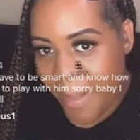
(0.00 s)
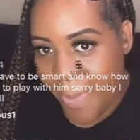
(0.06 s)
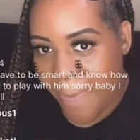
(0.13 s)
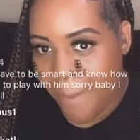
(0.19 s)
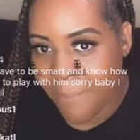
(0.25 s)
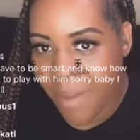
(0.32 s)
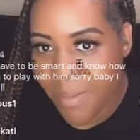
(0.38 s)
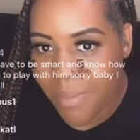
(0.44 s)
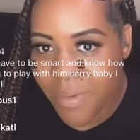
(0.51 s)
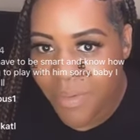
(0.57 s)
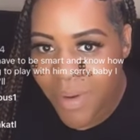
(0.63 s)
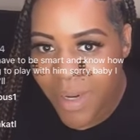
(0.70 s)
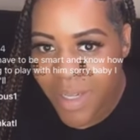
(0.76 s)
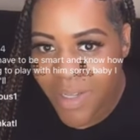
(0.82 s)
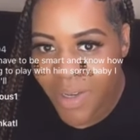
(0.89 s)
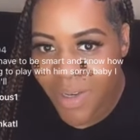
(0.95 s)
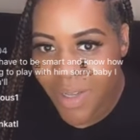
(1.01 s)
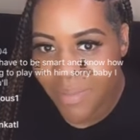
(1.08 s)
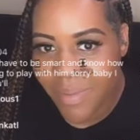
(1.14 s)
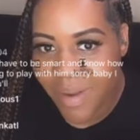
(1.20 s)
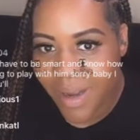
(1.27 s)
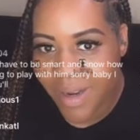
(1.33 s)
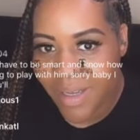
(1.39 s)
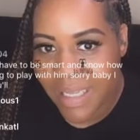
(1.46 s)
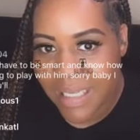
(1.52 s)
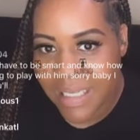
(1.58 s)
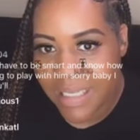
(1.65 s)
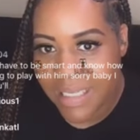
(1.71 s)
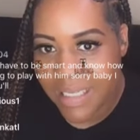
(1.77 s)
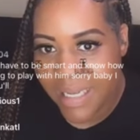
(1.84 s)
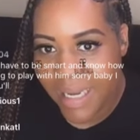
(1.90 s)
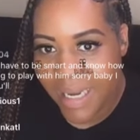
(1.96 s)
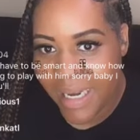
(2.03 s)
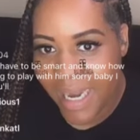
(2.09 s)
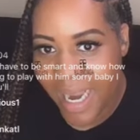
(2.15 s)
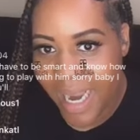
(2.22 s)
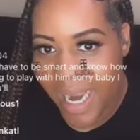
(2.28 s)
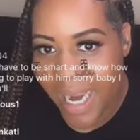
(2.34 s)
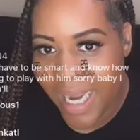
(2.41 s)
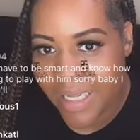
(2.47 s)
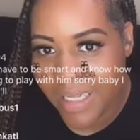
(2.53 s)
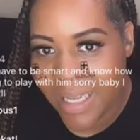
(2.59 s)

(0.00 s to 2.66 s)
Remember we talked about the C days?